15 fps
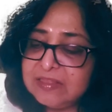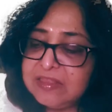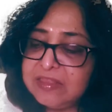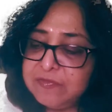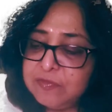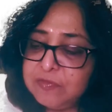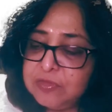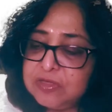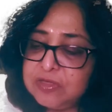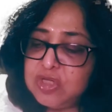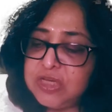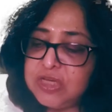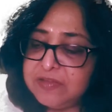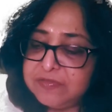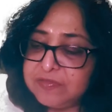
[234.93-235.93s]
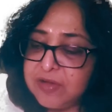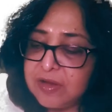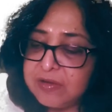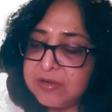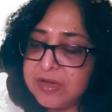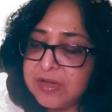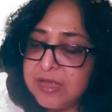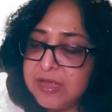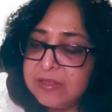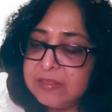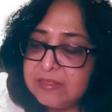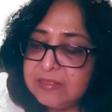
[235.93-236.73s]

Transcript: therefore the GFR,